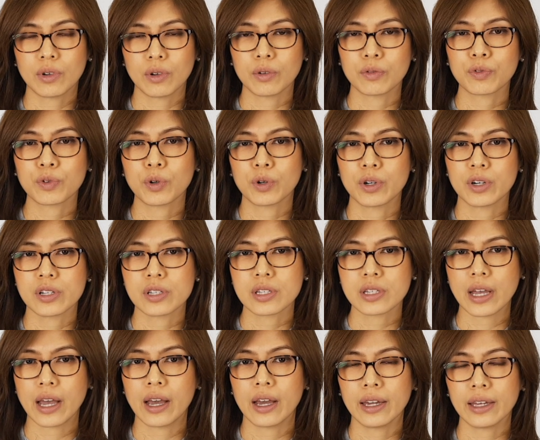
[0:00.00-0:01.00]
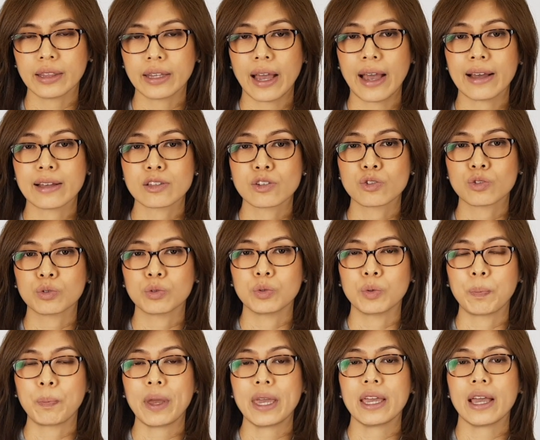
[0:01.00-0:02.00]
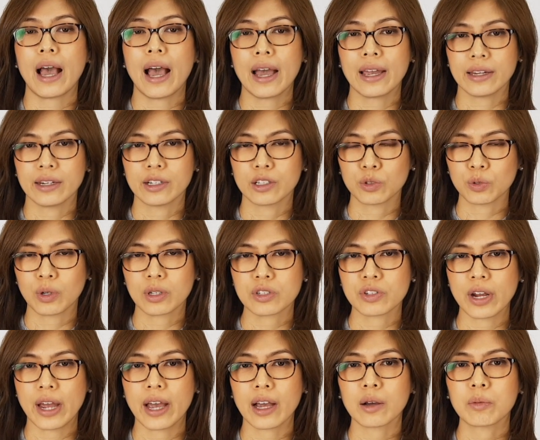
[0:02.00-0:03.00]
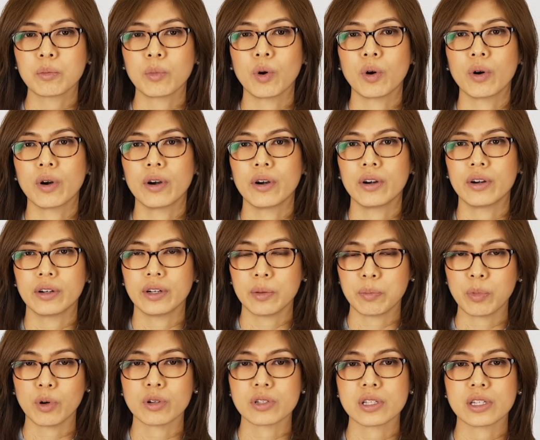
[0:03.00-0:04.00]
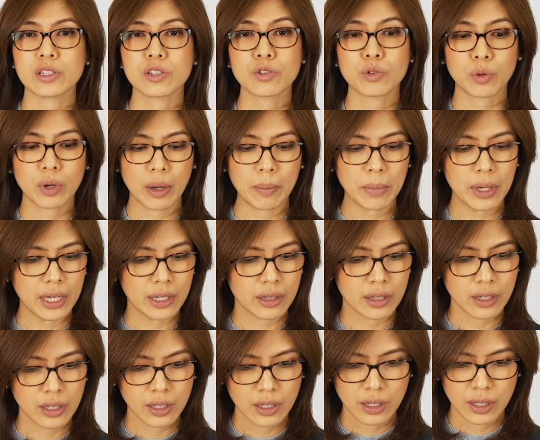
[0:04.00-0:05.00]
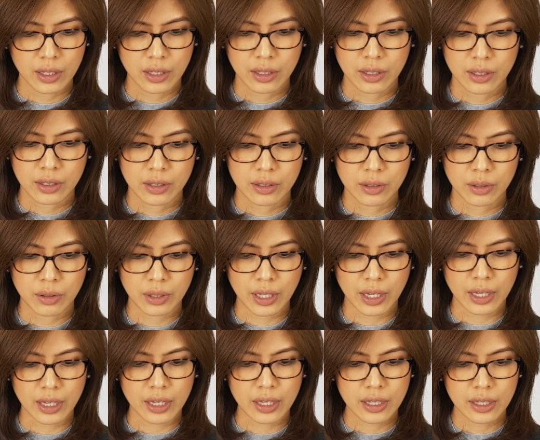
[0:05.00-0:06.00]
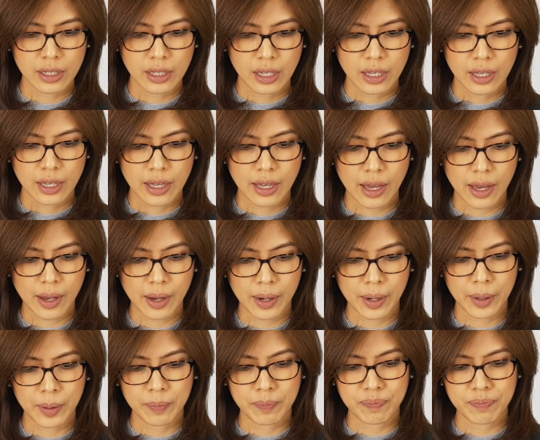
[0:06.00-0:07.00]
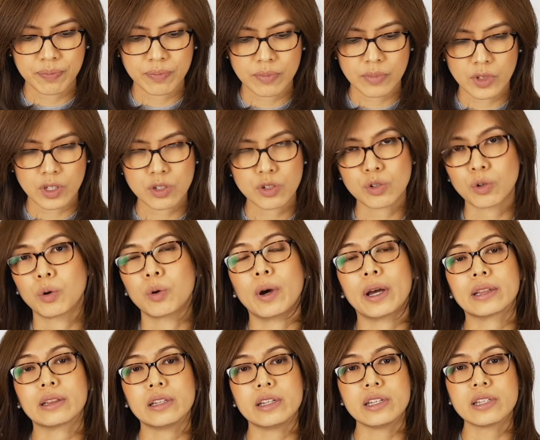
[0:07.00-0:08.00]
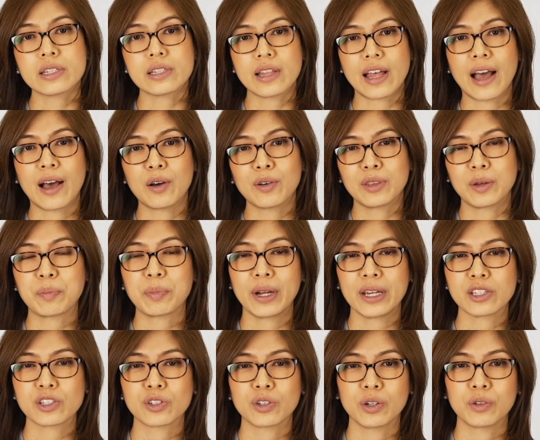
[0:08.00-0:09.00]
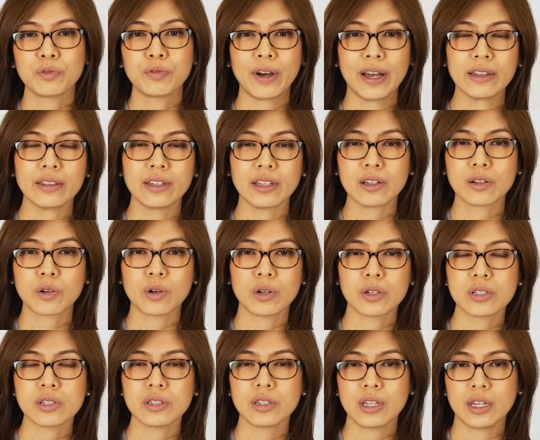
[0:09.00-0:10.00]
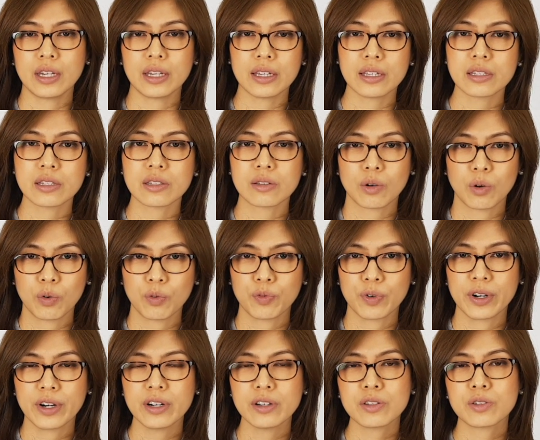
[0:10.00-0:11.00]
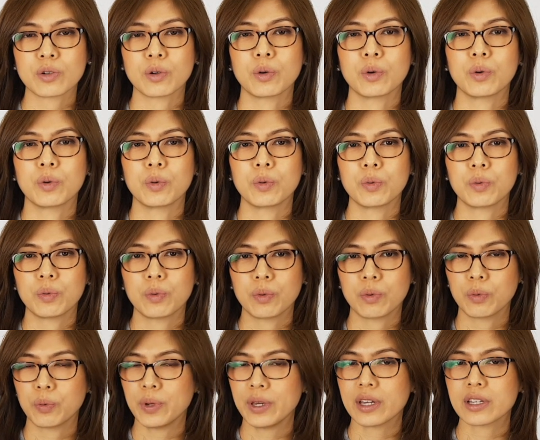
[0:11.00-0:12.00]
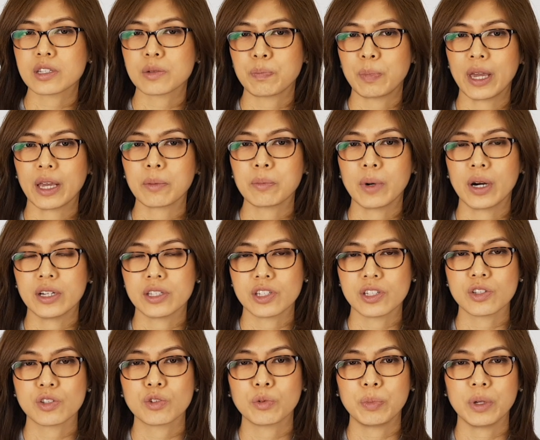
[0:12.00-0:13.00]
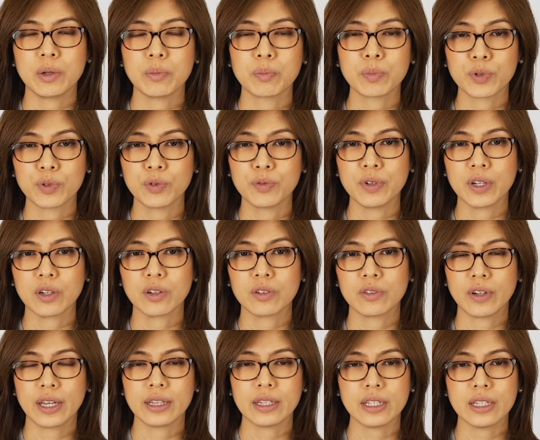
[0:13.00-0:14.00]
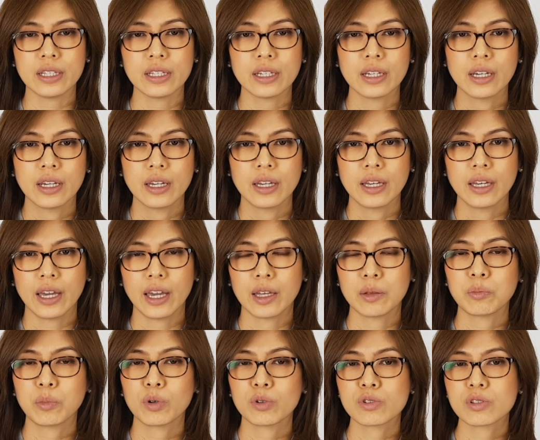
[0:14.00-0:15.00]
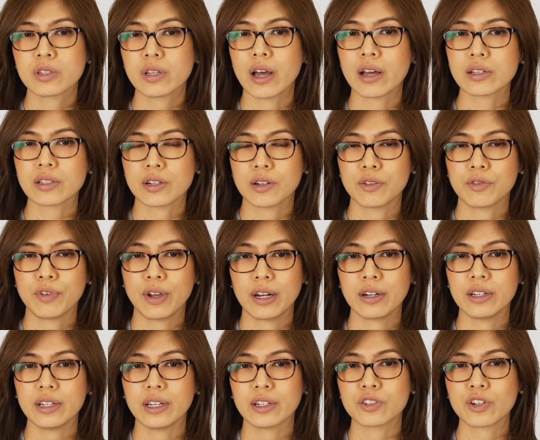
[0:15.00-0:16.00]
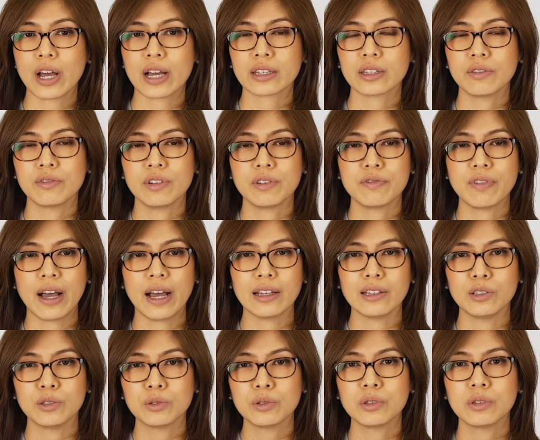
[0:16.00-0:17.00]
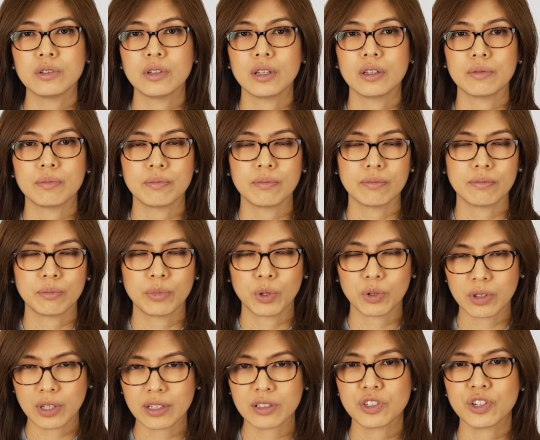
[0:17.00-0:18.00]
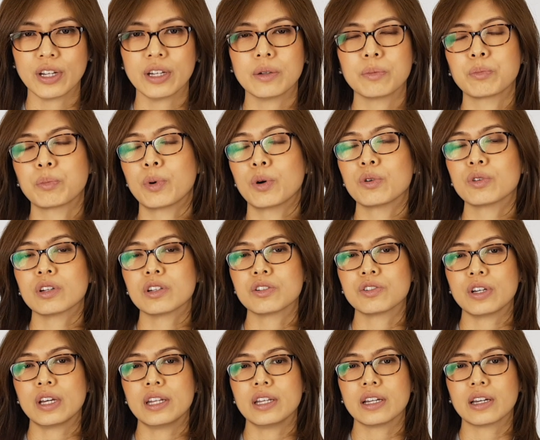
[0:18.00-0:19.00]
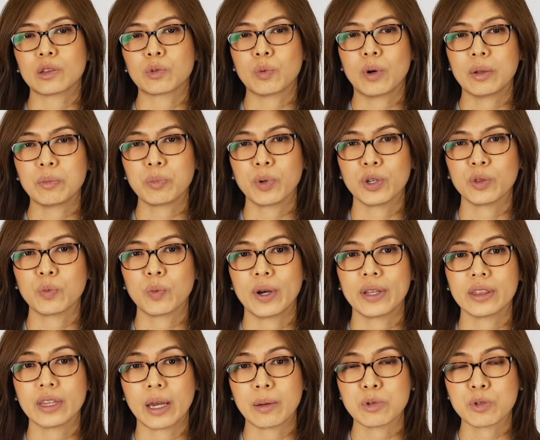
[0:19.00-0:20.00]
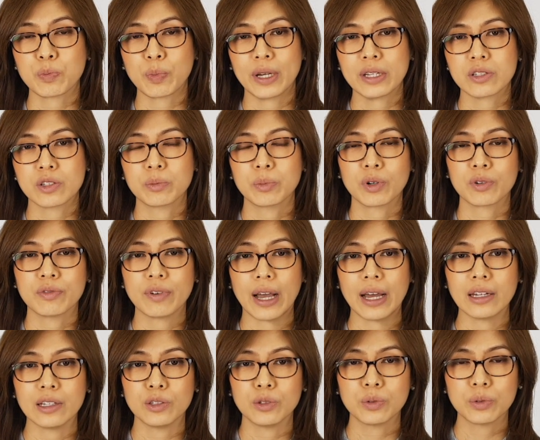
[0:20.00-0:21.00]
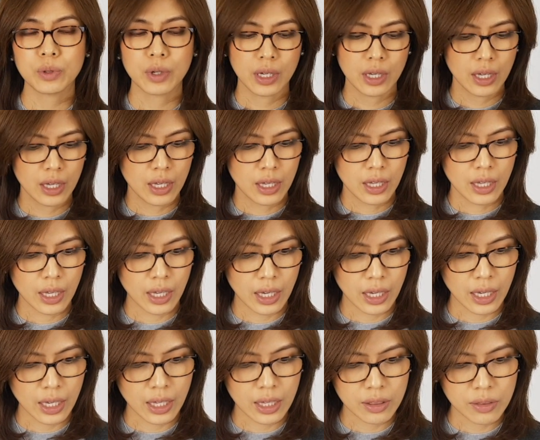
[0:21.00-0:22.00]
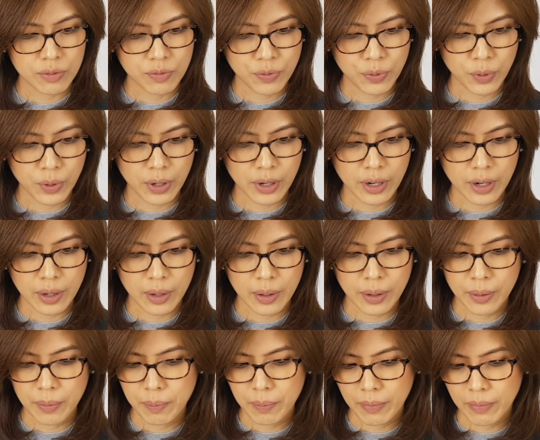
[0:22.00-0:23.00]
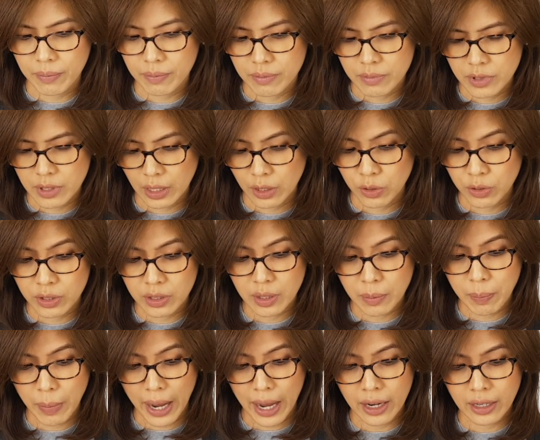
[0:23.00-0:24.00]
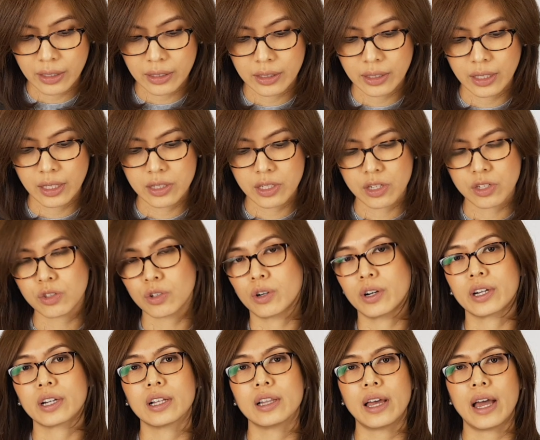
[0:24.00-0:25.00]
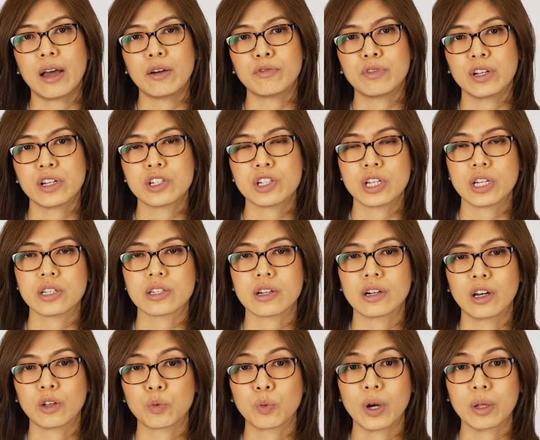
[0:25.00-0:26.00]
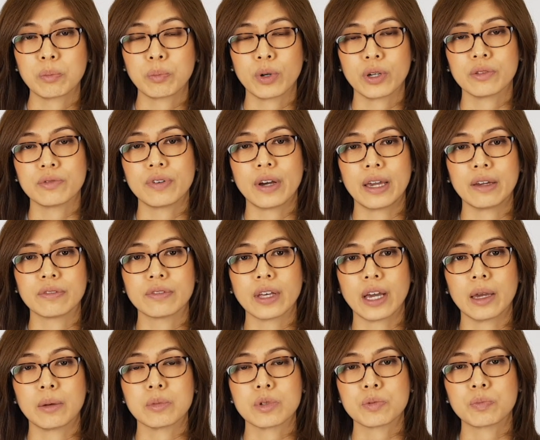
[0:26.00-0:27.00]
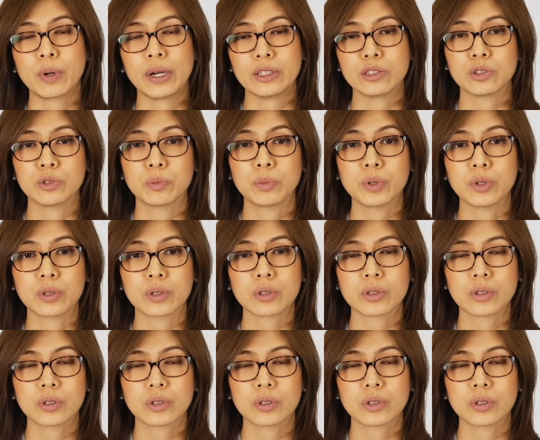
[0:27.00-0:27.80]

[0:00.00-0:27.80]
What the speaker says: of course it has to pay higher to attract more deposits to come in. Okay, so at least now the pressure on funding cost is over, so we expect margins to be improving already, and both stocks are very attractively valued. Both are trading at 1.1 times price to book value, and for Security Bank, its historical average is around 1.5 times price to book.